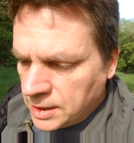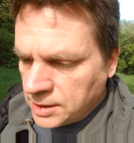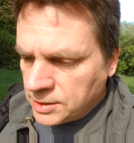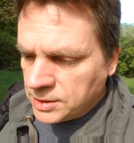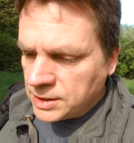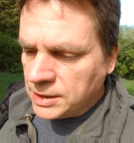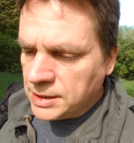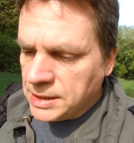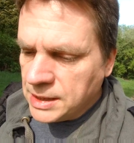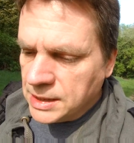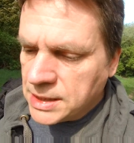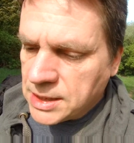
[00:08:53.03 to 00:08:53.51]

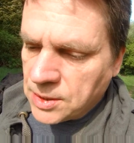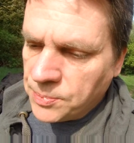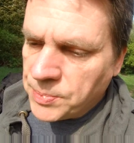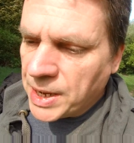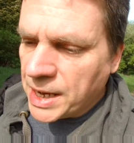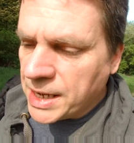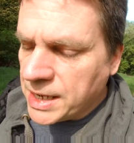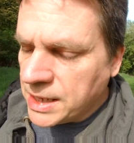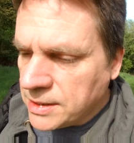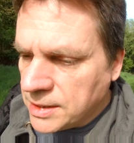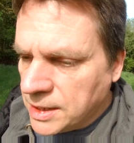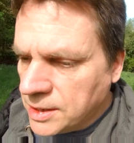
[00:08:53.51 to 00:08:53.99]
to
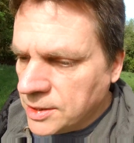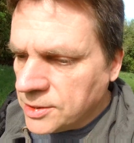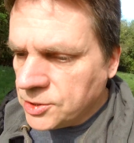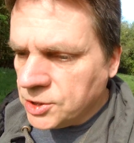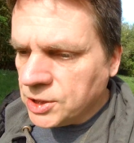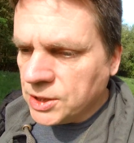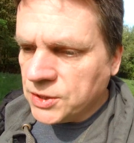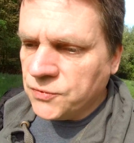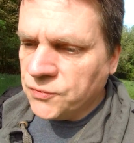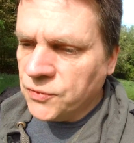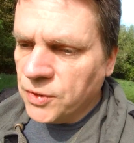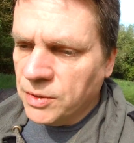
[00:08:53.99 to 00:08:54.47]
dissipate
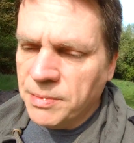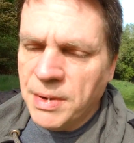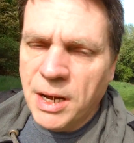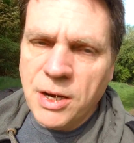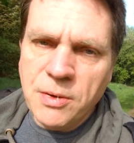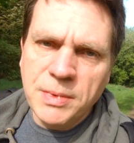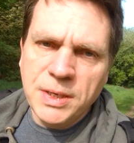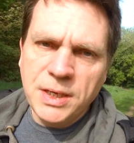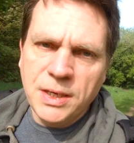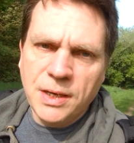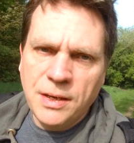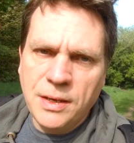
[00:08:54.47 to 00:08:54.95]
just for a
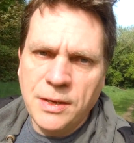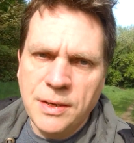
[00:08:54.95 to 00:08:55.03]
moment,